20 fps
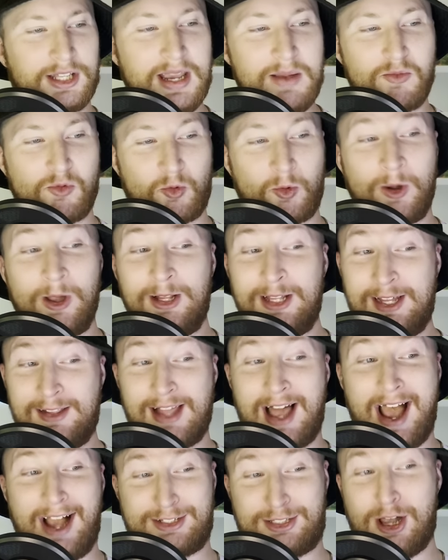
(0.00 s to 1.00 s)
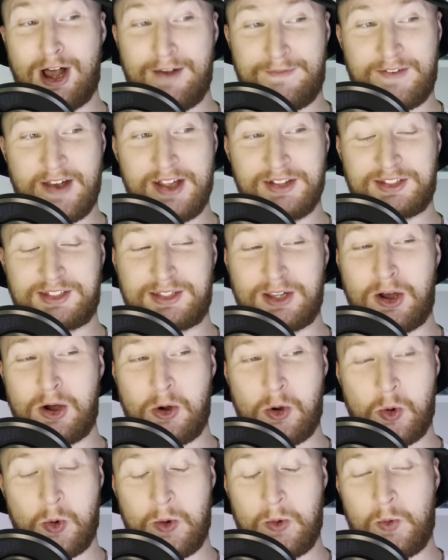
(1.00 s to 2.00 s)
Our team really lacks offense,
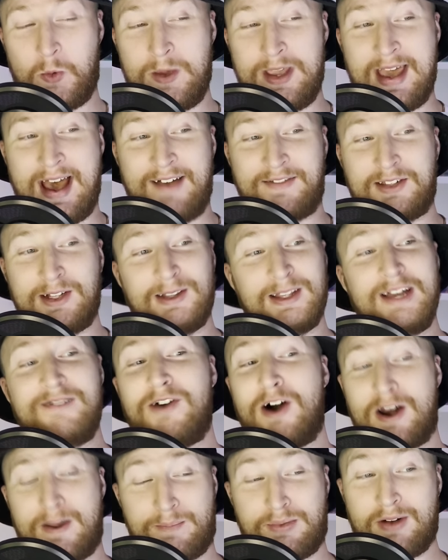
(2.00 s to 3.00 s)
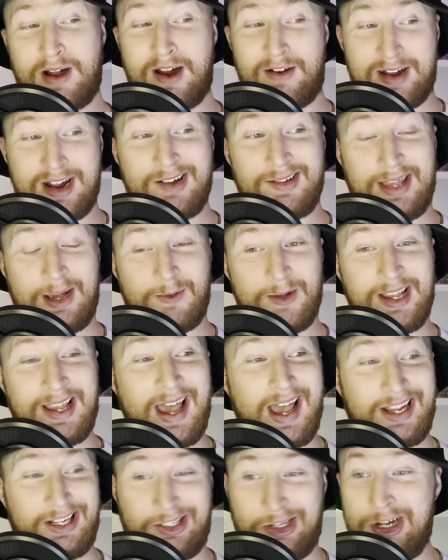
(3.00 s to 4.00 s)
so we have to live on a prayer here that we
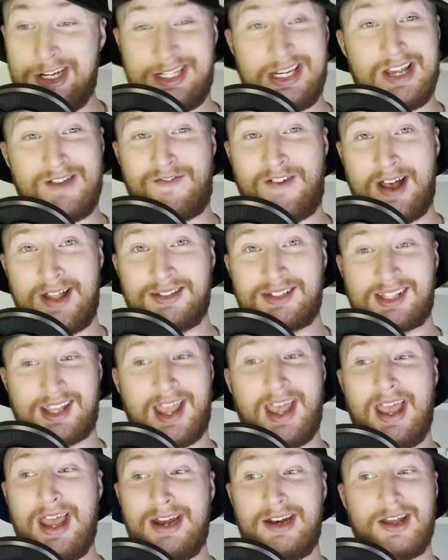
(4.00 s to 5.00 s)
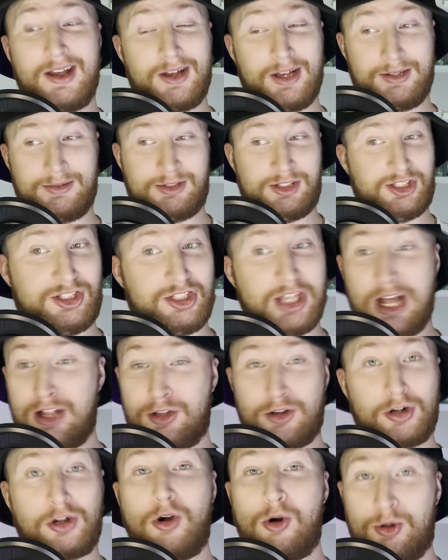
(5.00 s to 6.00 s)
get good defense and a
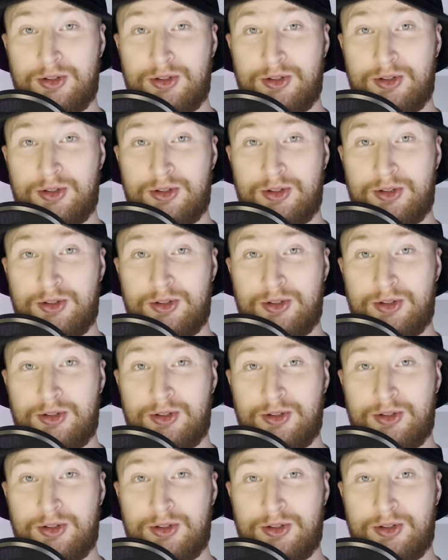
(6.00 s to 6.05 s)
stellar